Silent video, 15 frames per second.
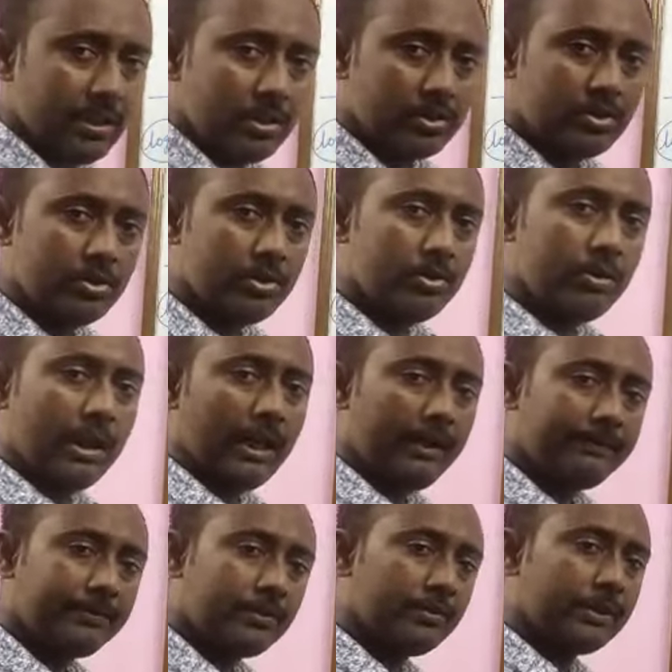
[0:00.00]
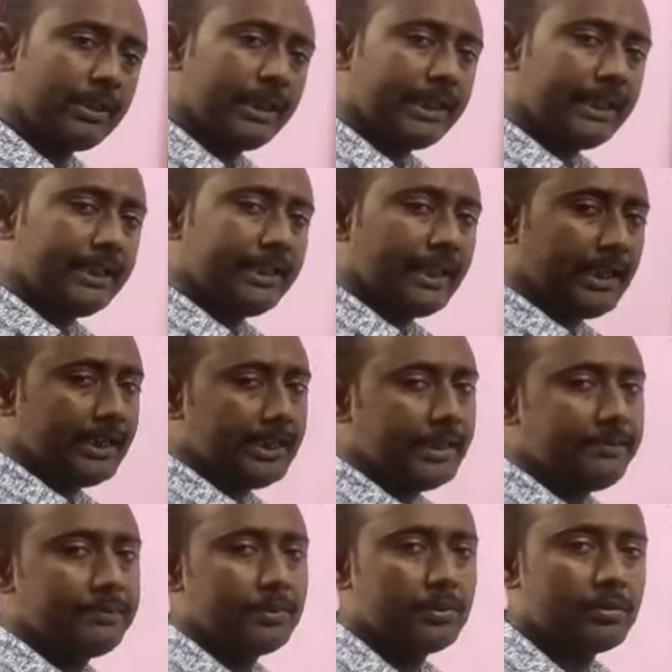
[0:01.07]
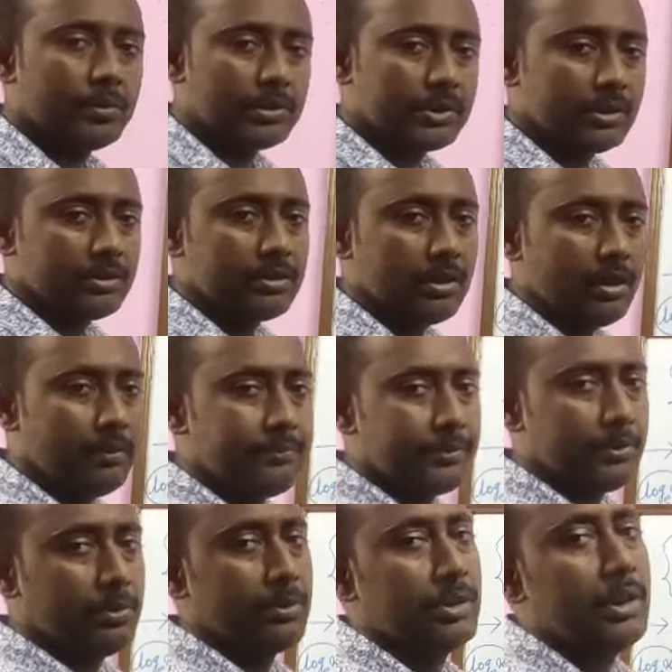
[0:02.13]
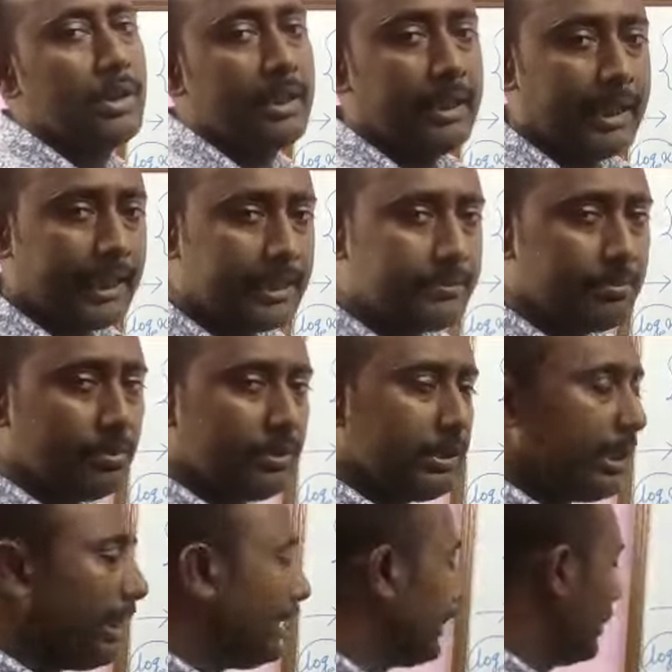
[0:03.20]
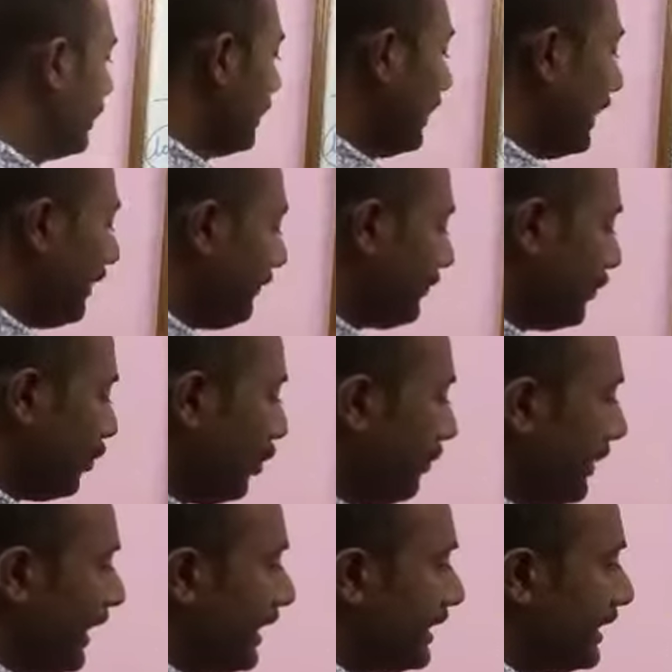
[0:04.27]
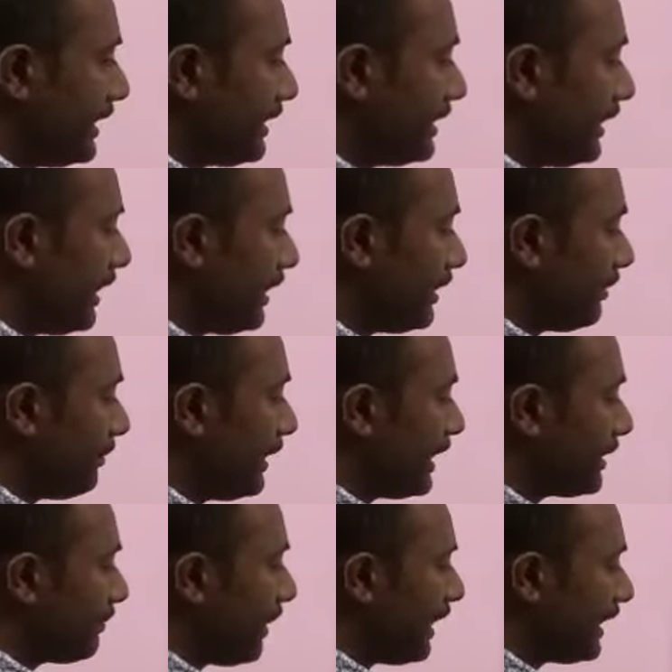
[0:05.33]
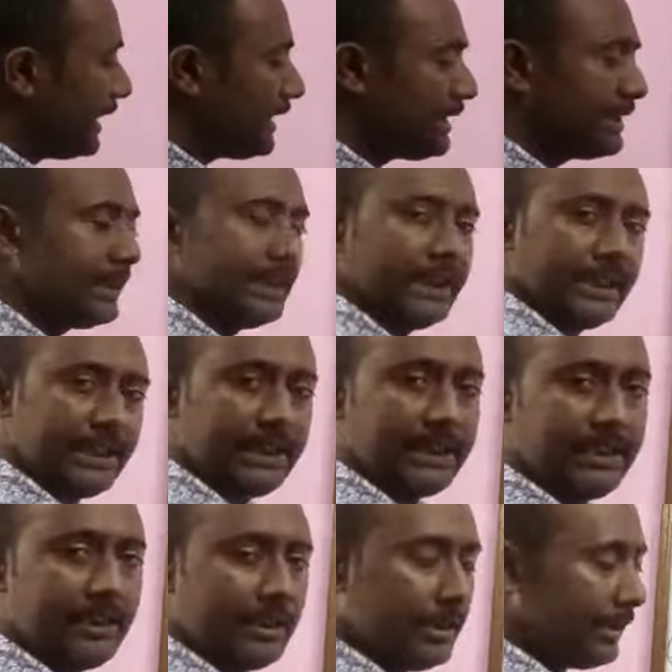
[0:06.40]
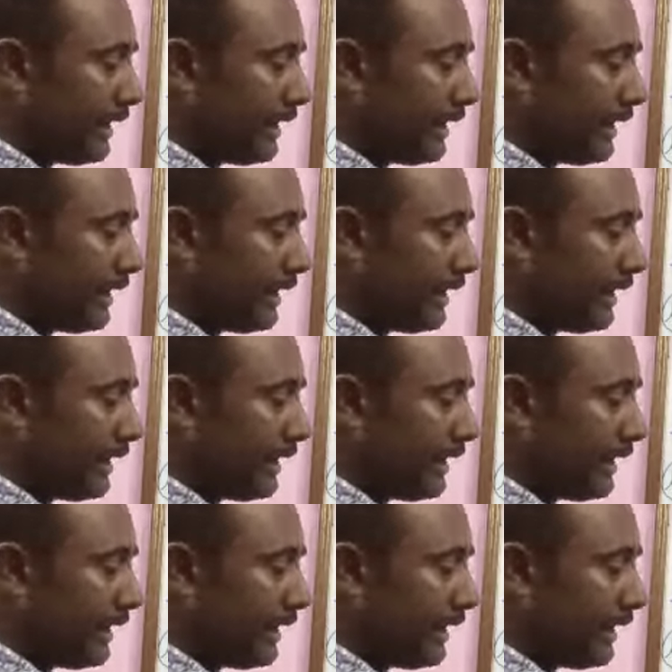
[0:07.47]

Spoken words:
So you have to take it granted for questions of your textbook that if no base is there, the base part is e.